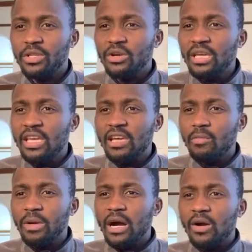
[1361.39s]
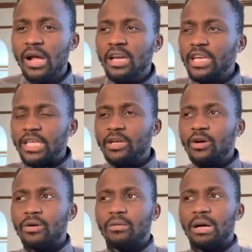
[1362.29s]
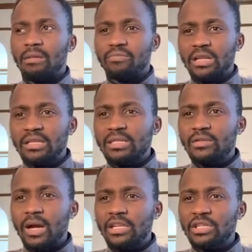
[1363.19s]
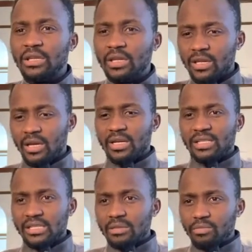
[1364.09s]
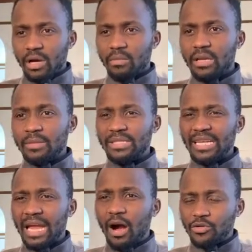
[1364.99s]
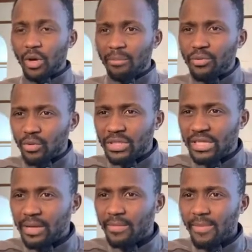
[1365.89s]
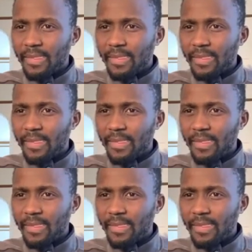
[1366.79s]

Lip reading: They only care about your ability to actually see problems and how you approach them.